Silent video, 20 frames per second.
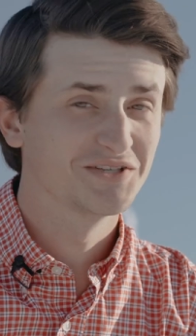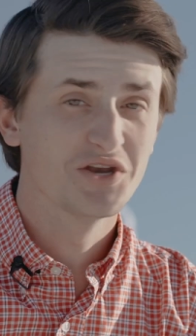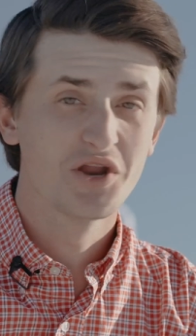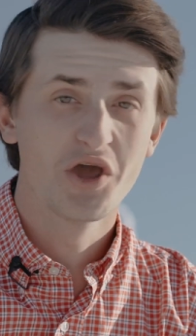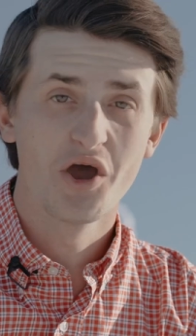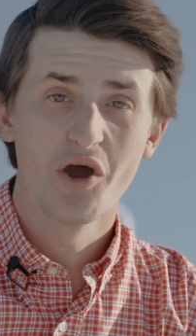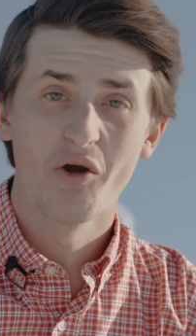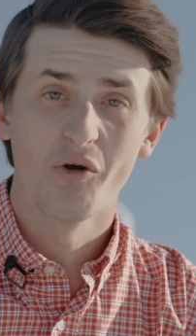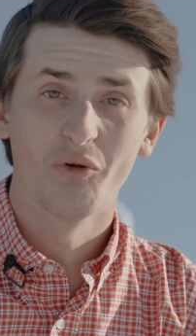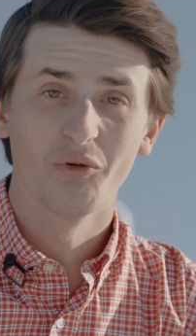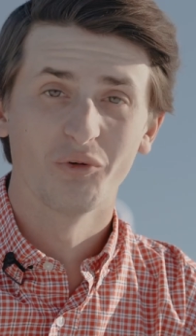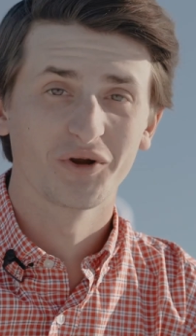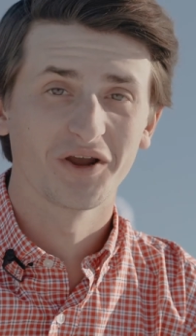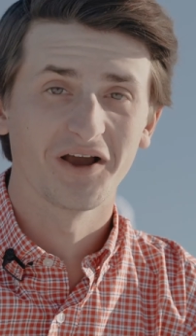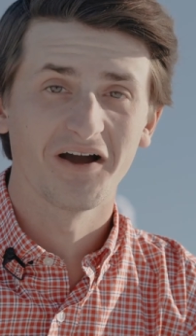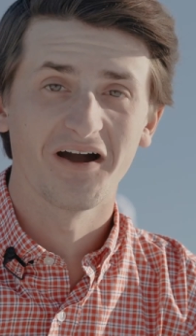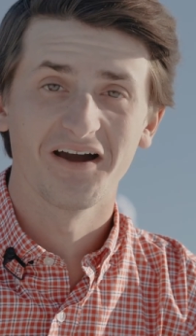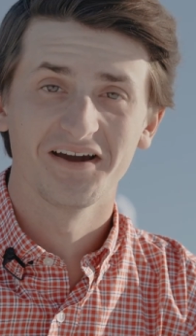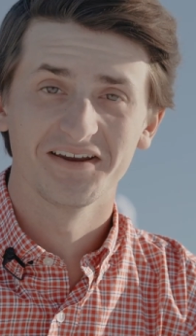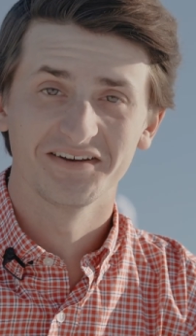no,
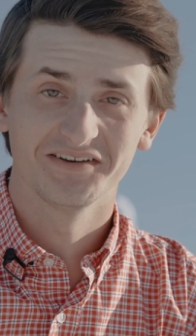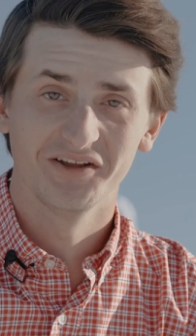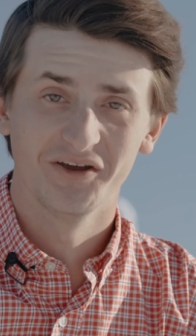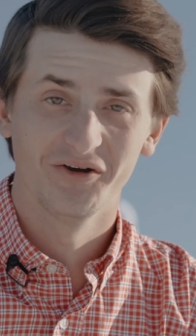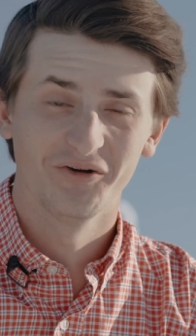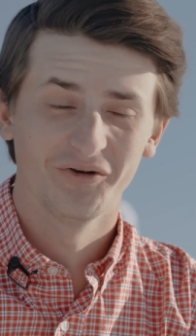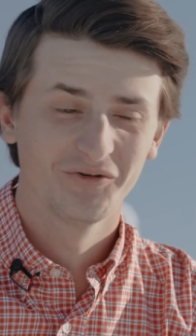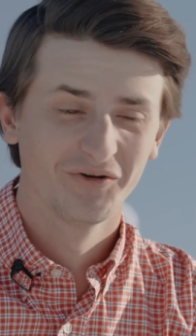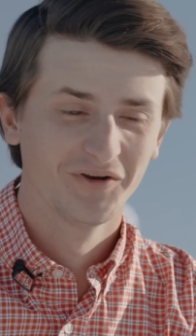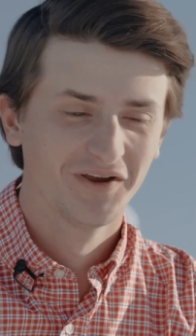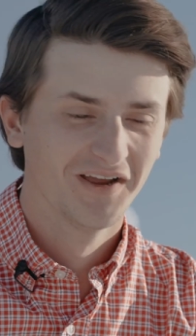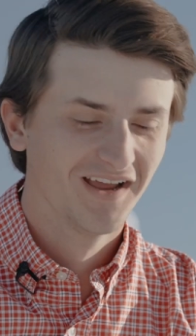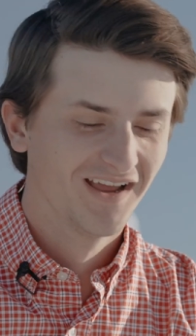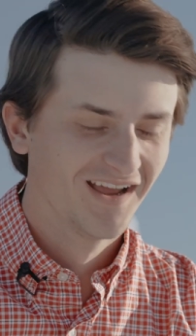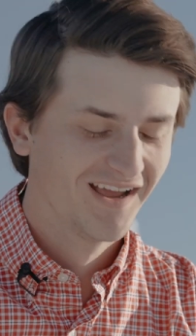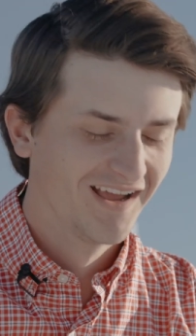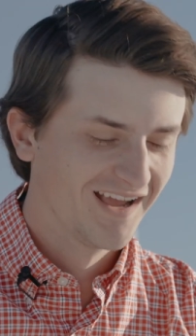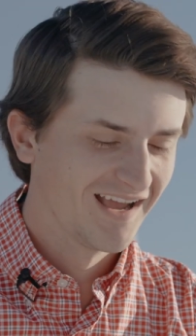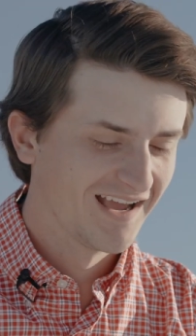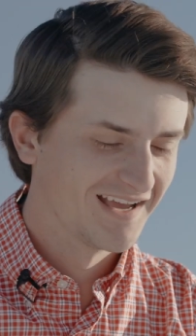God, no.
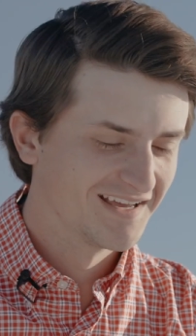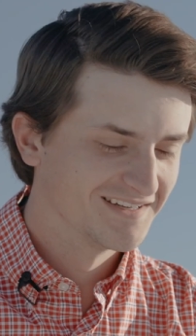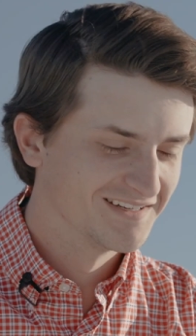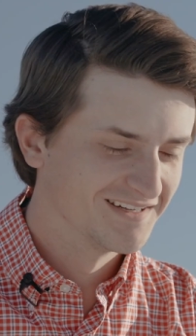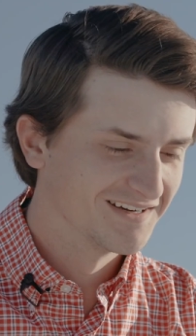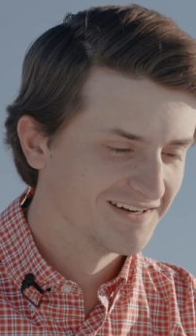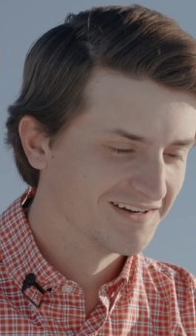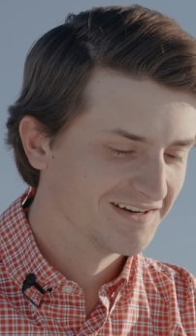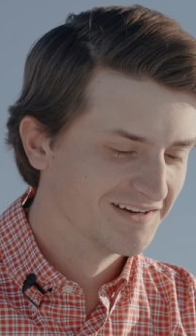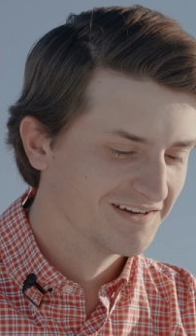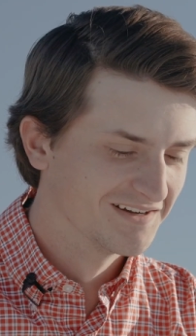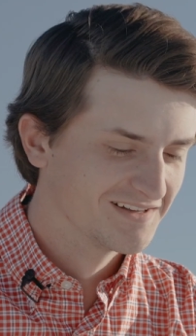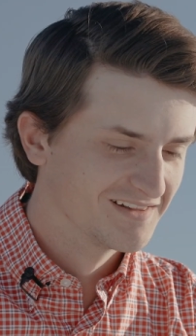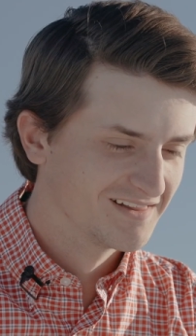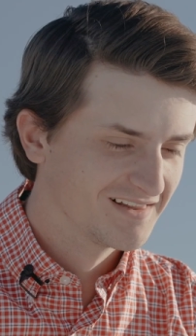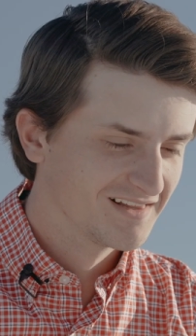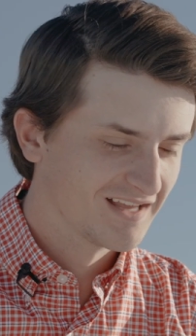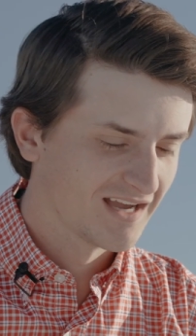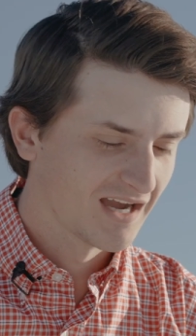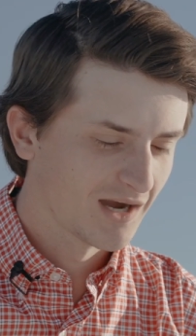And
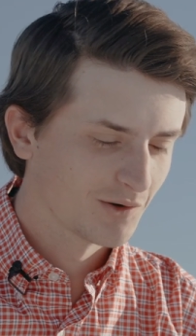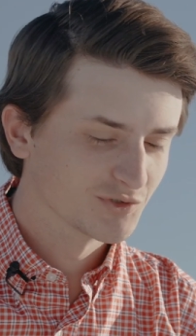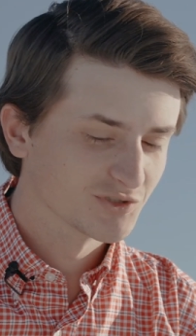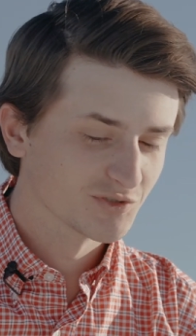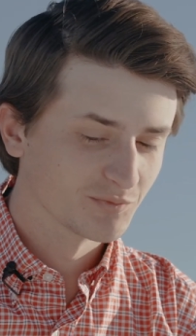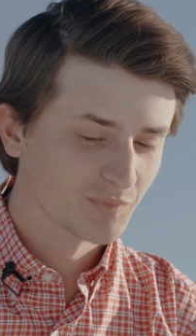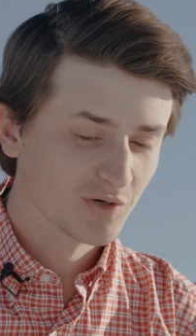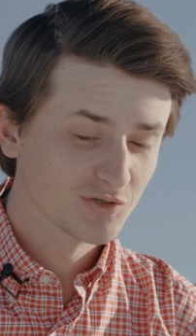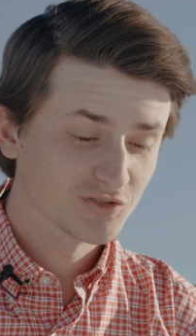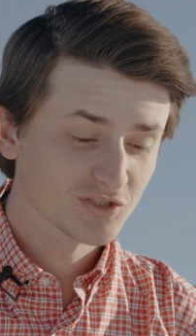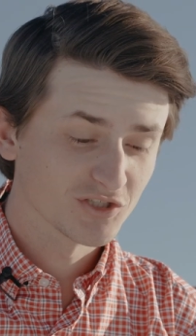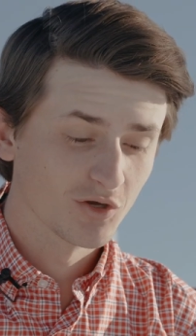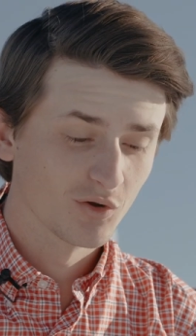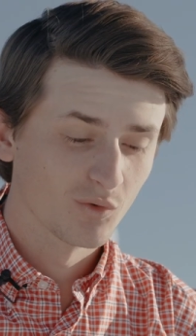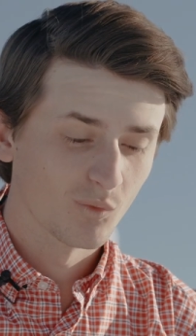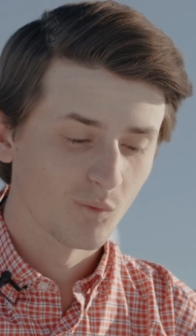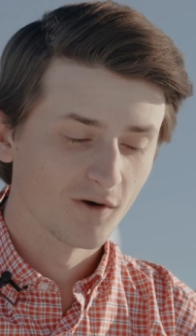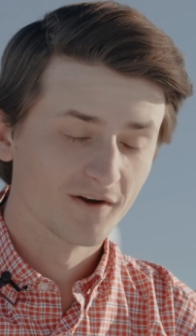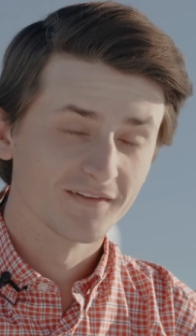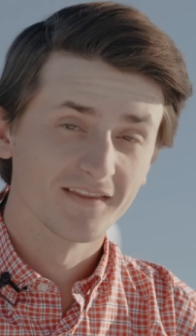I was supposed to go
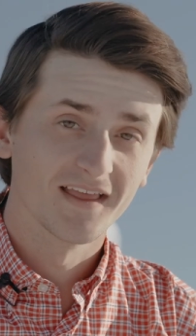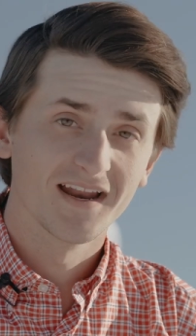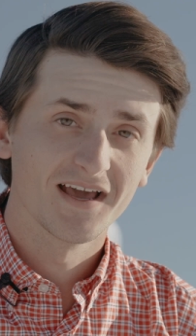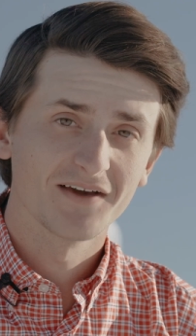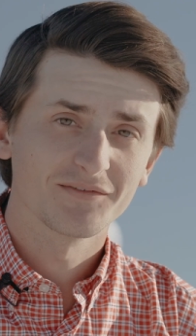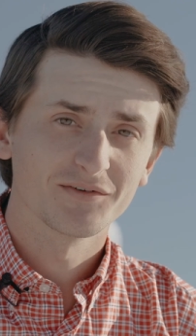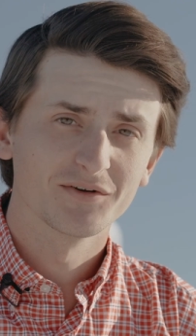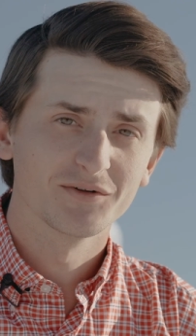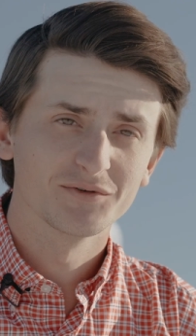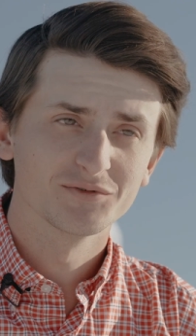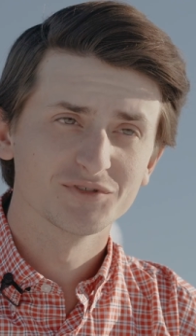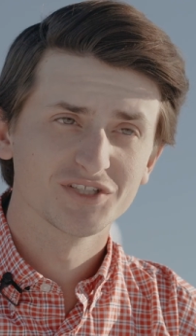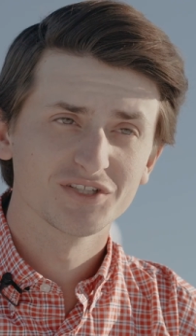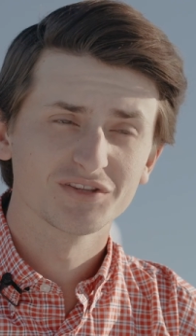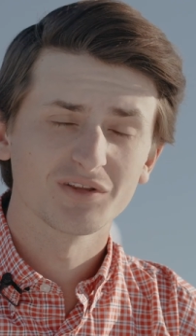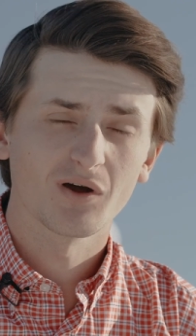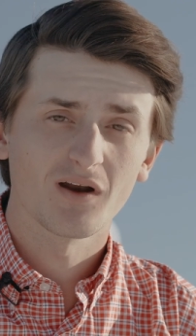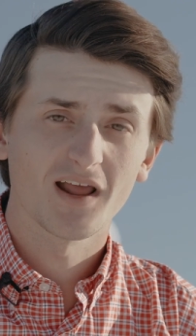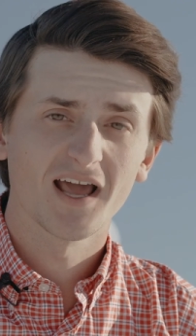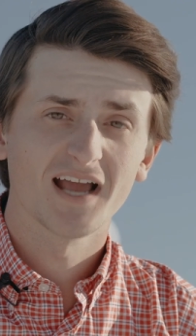to work that afternoon. She
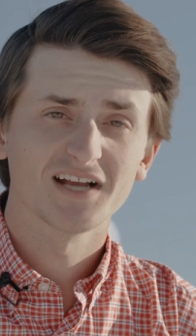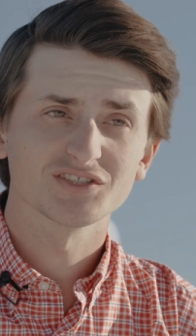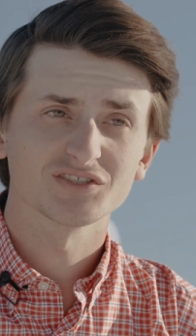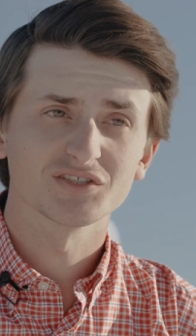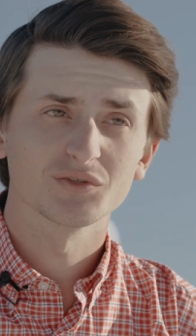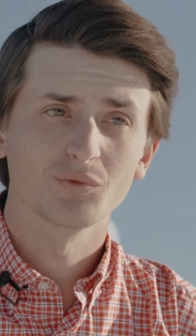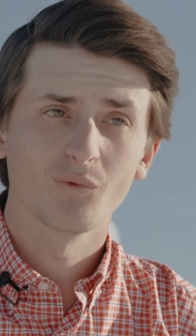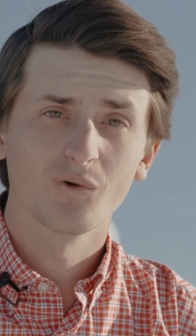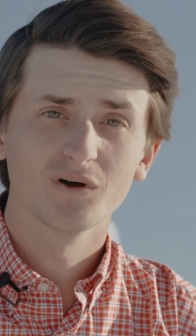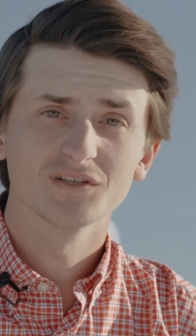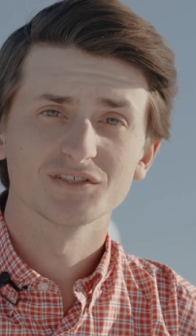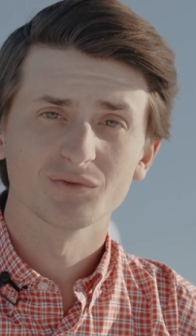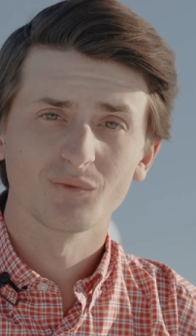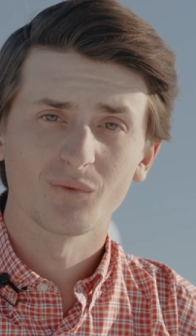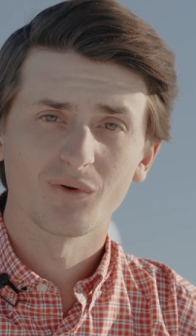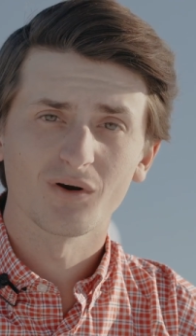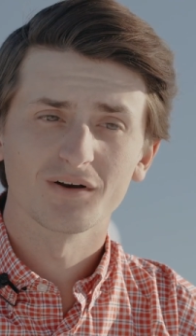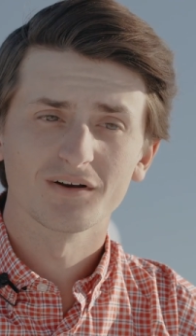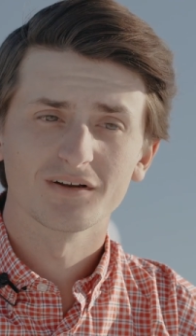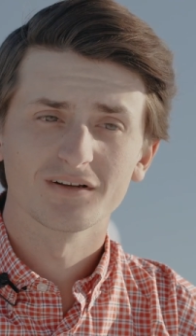thought I actually was at
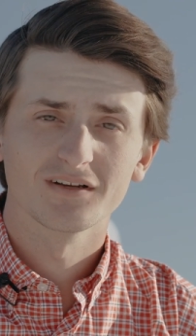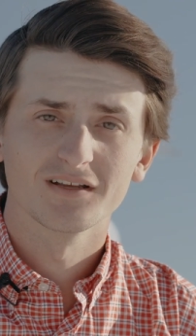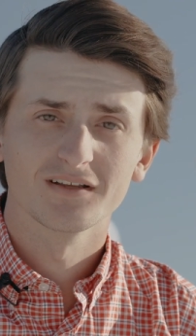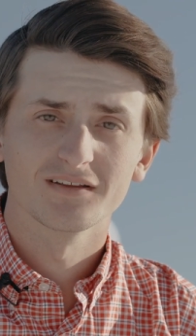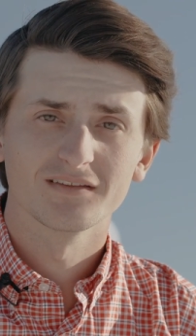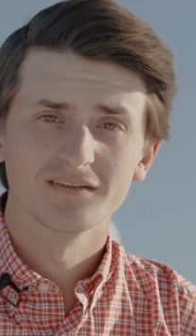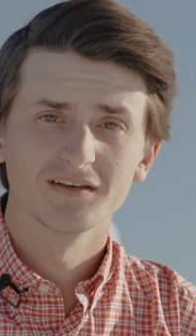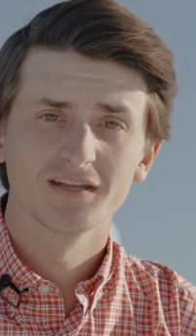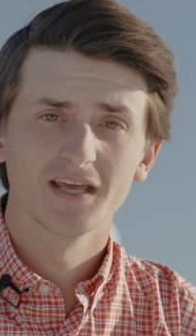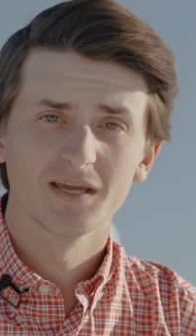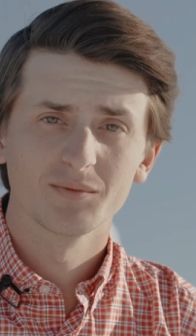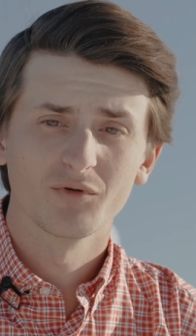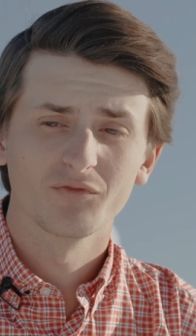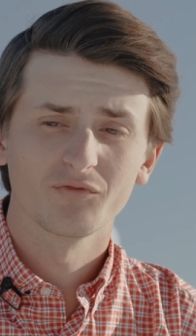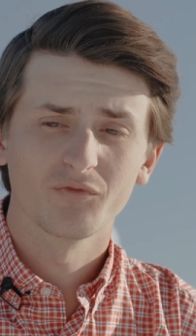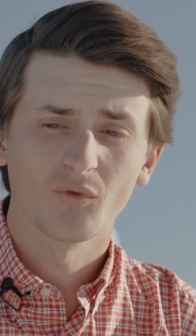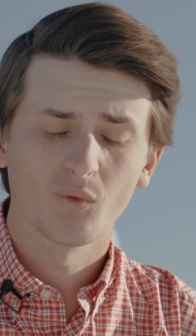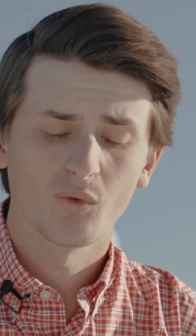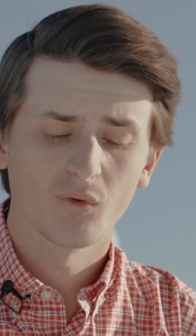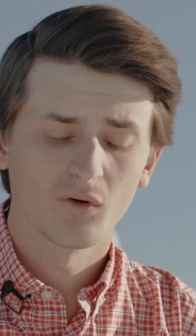work the day
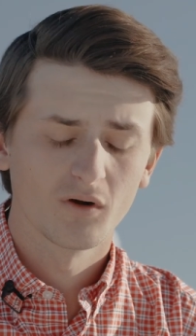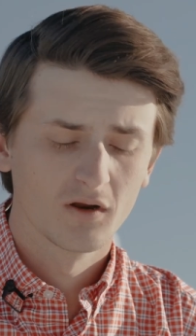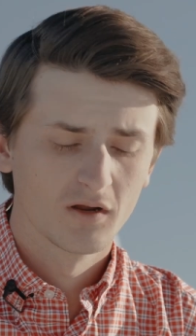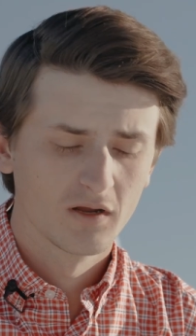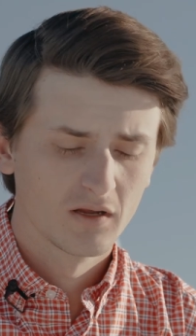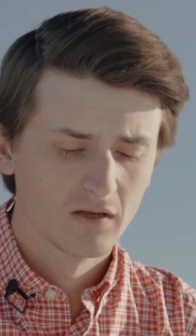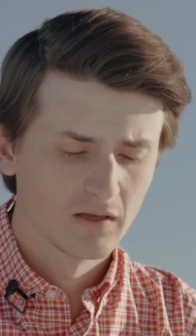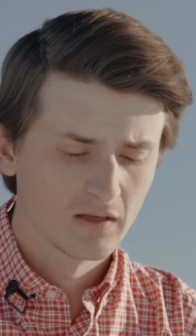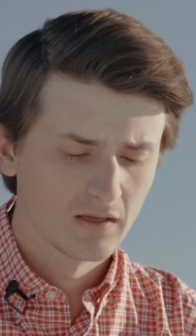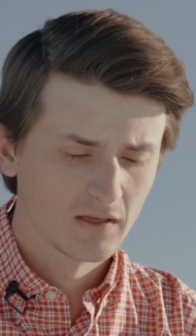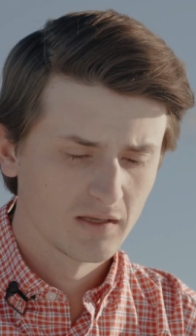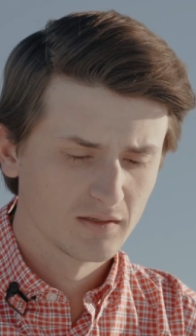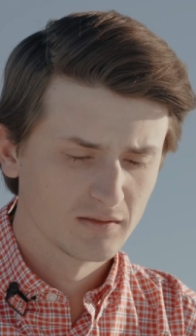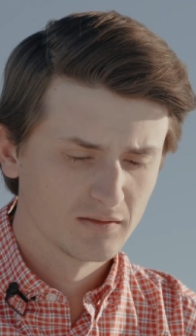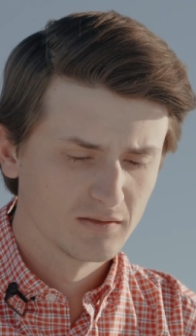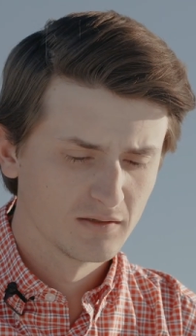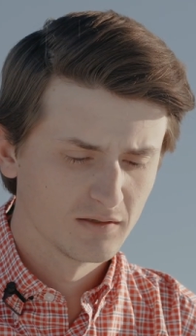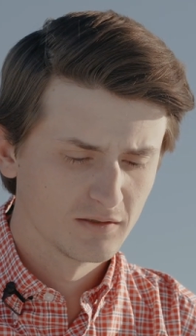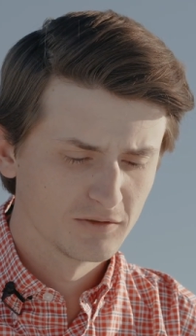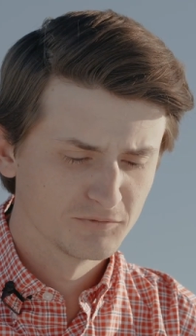before,
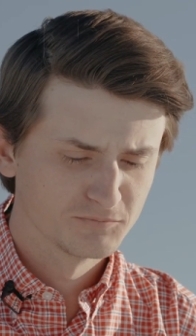and